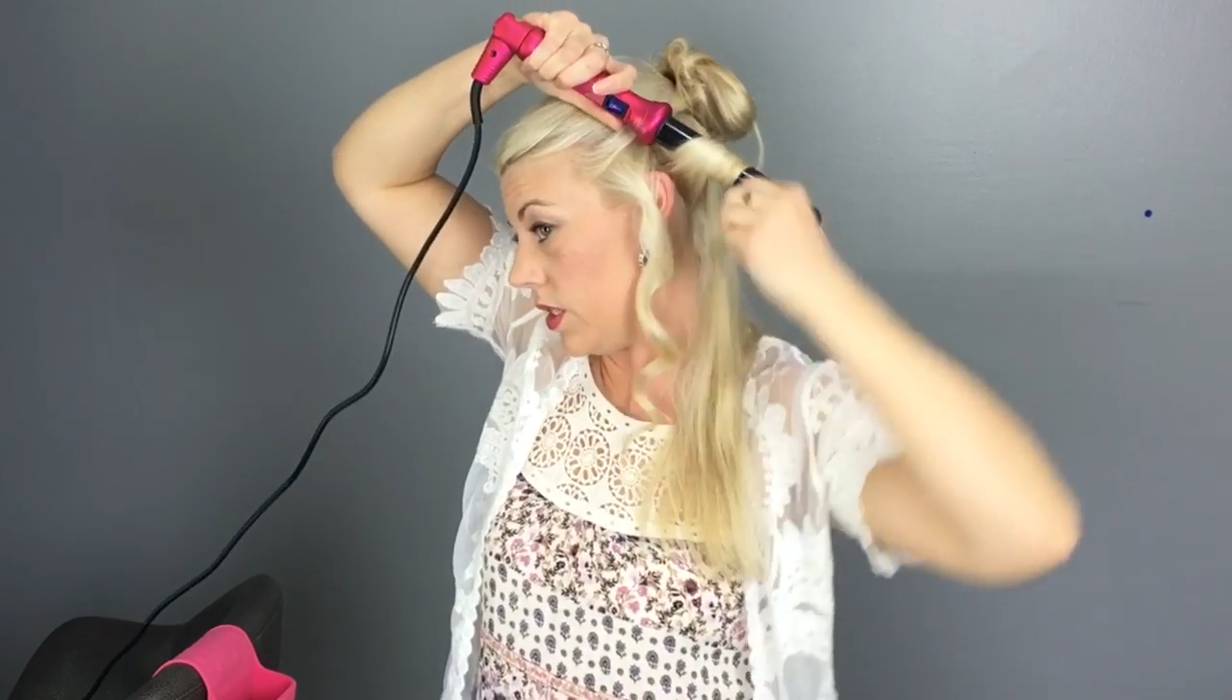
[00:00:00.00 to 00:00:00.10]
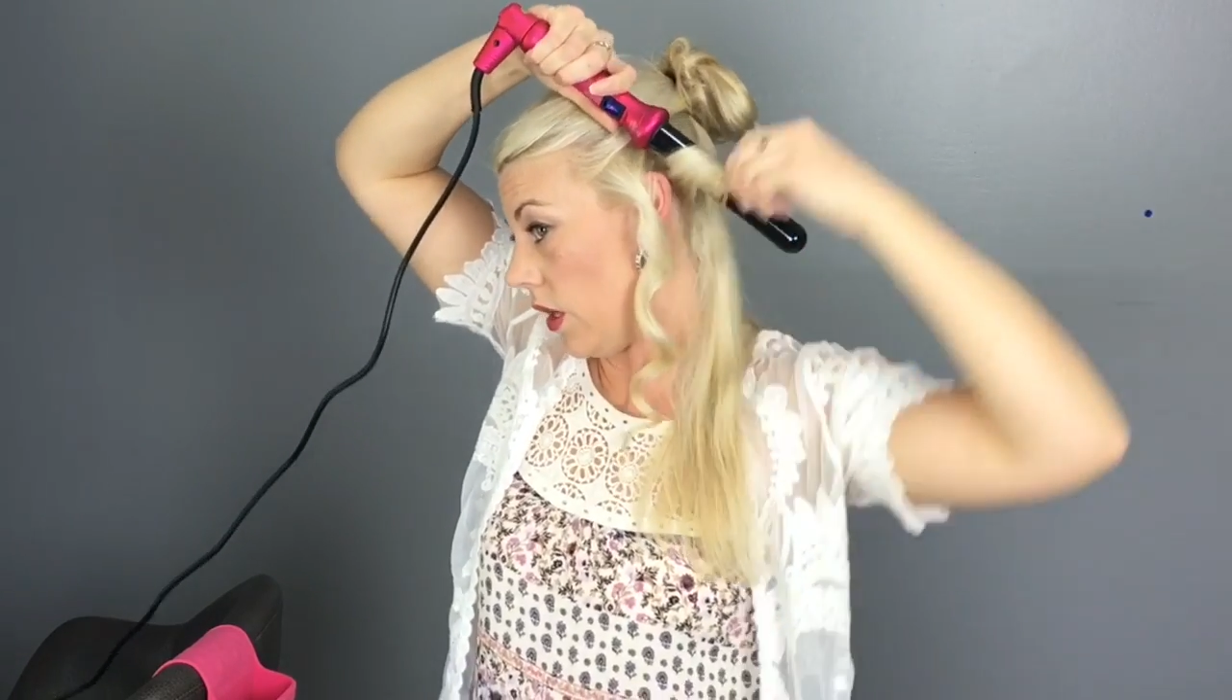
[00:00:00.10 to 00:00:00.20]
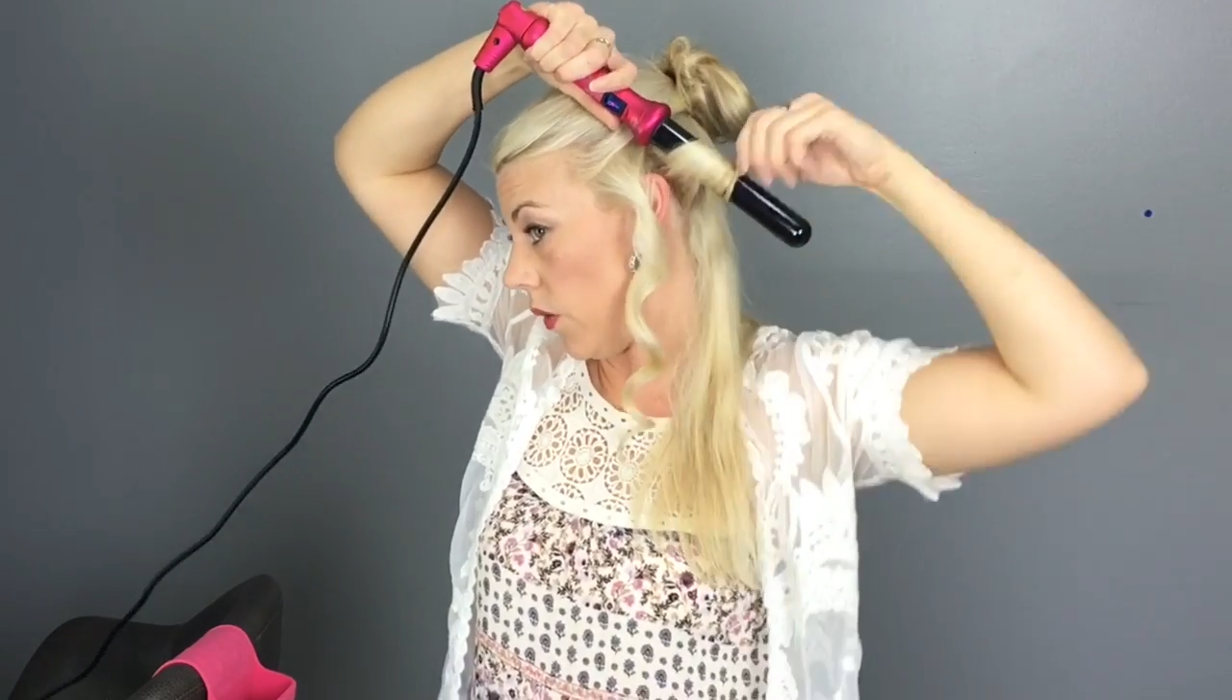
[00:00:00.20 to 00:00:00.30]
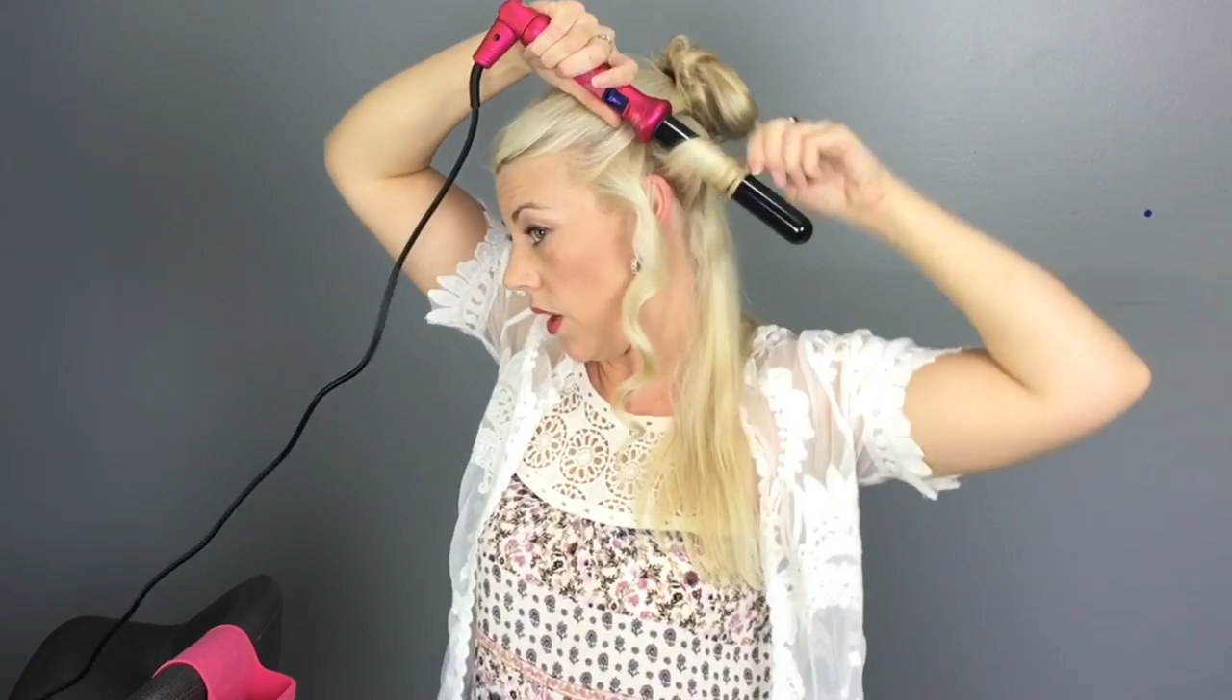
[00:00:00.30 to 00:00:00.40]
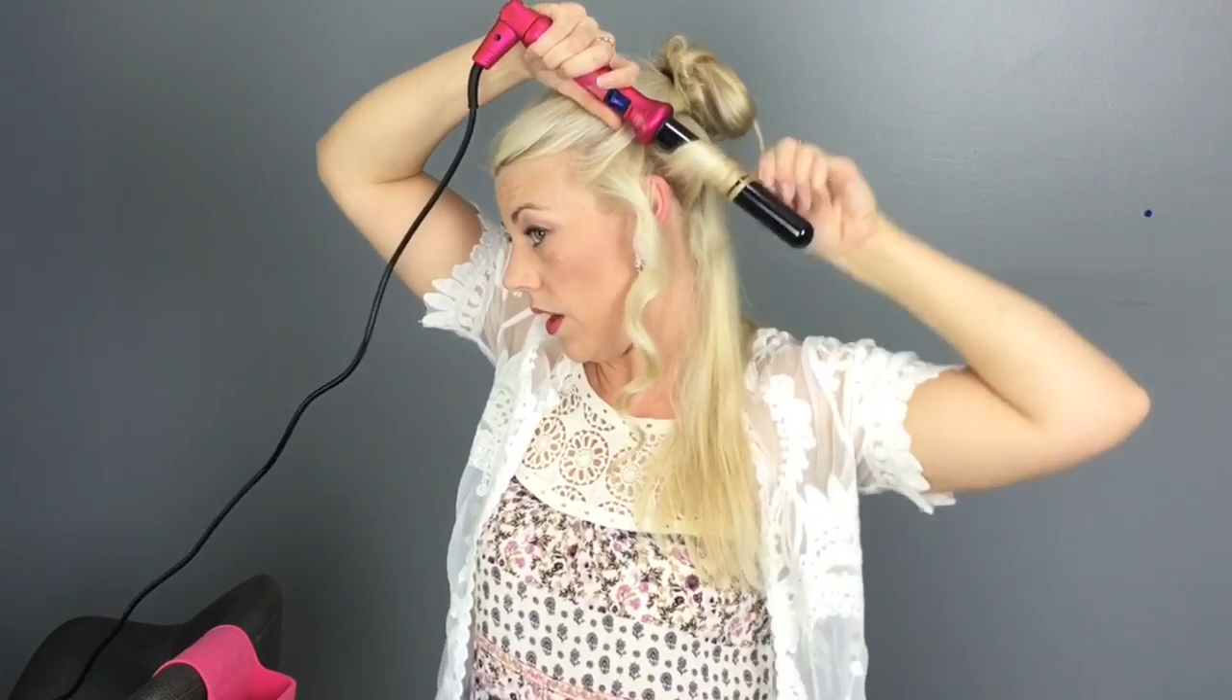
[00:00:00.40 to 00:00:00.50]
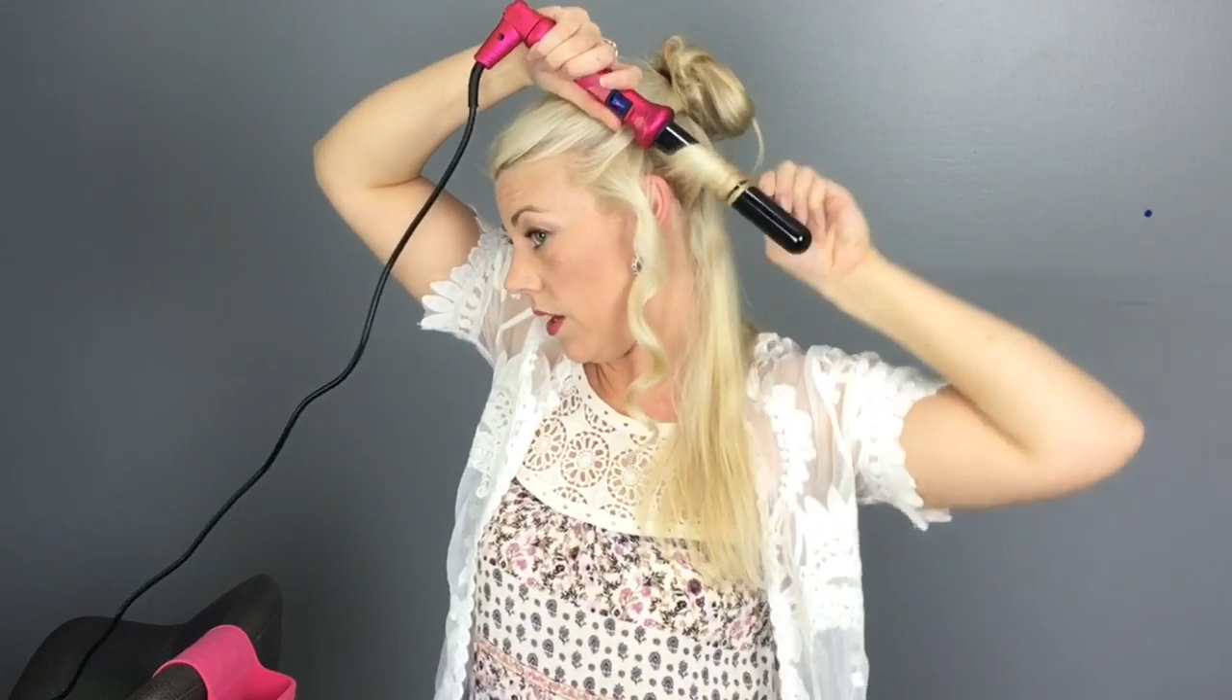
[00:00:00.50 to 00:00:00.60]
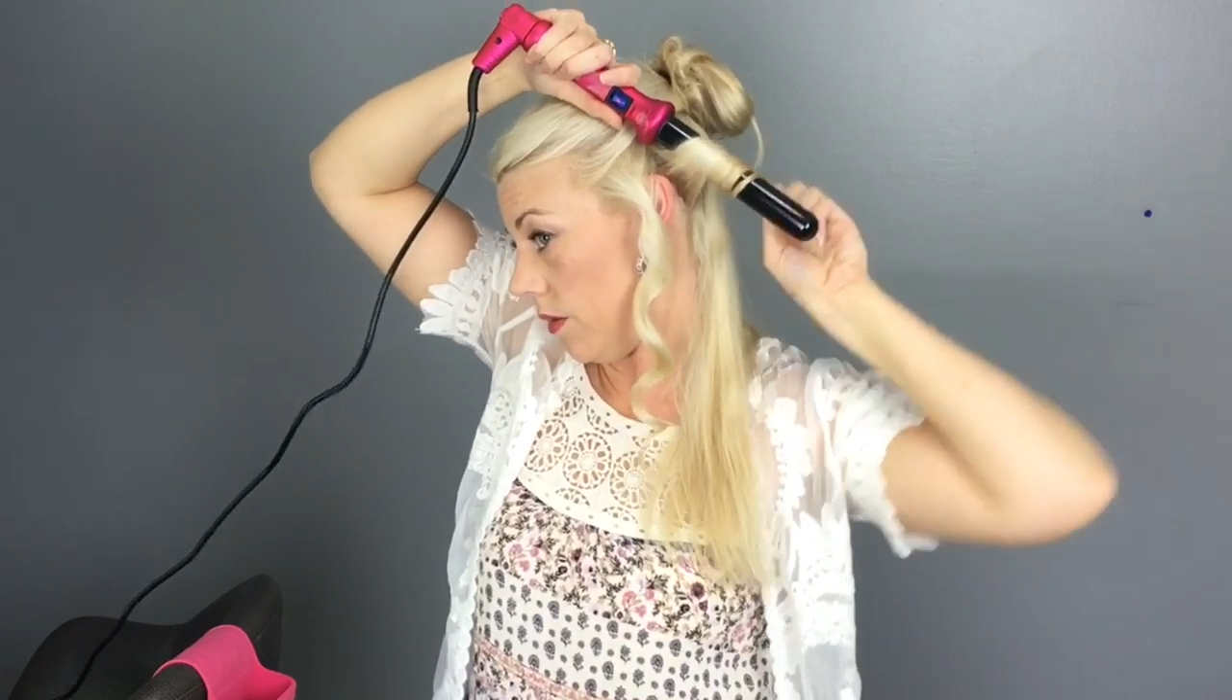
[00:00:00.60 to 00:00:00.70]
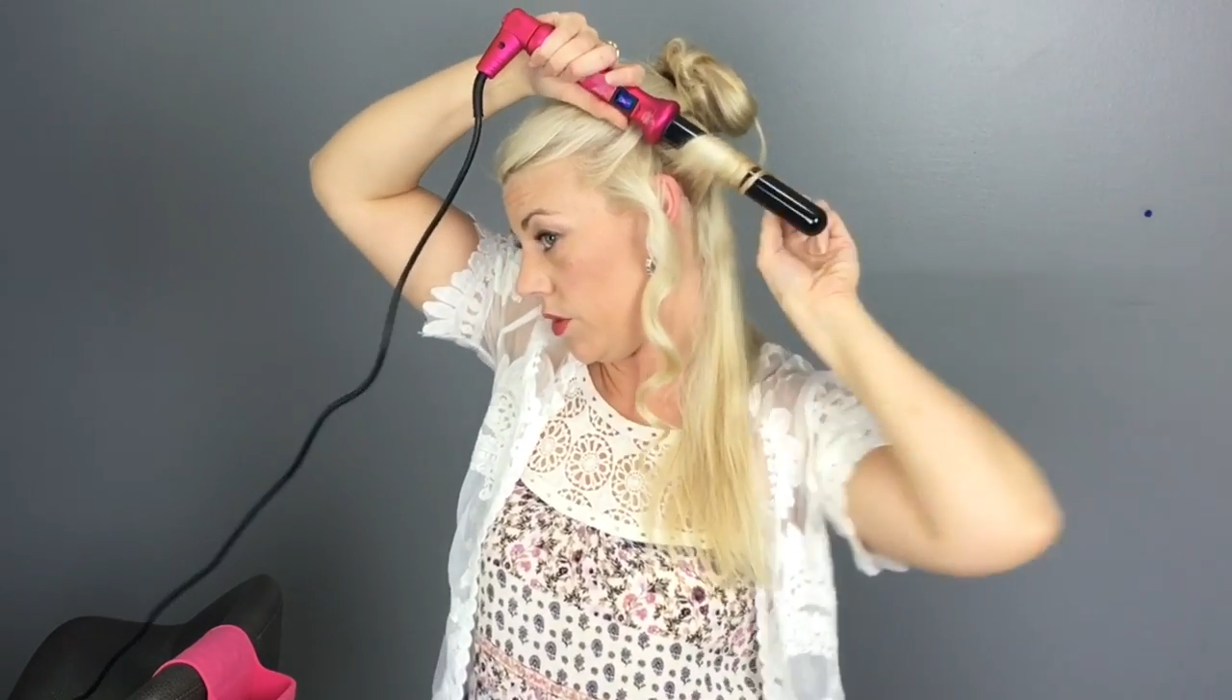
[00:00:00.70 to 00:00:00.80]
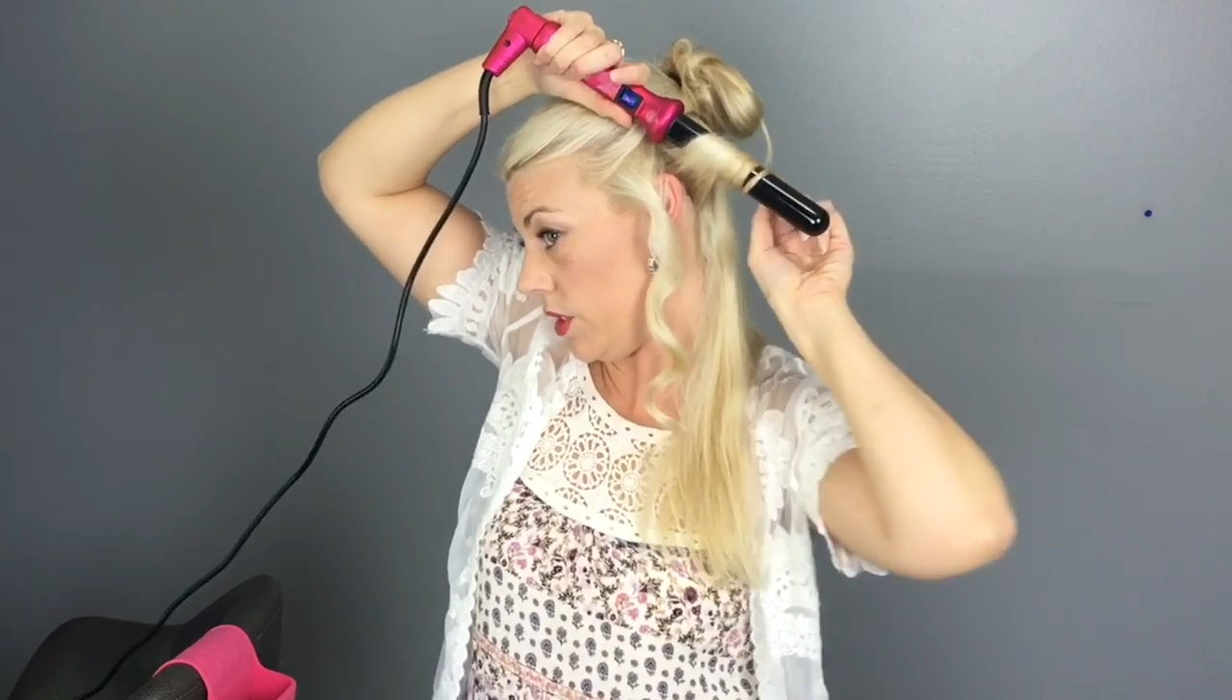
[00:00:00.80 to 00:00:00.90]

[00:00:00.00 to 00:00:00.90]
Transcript: So I am